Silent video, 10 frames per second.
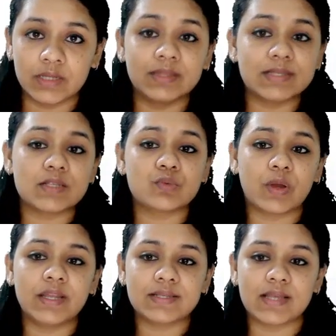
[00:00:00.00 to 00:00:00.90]
This is
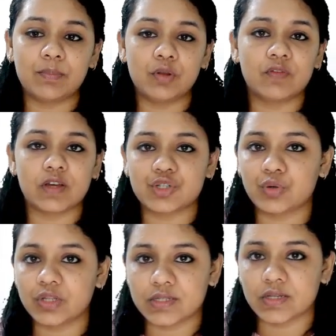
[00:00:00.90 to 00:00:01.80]
one example of
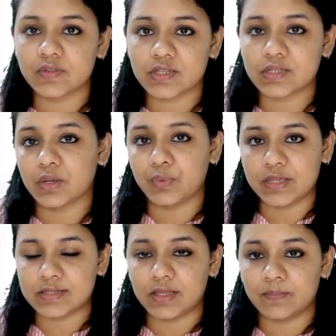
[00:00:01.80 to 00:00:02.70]
custodial services that we
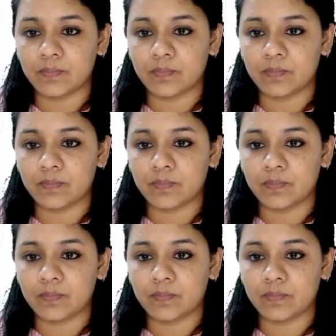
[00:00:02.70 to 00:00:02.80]
see.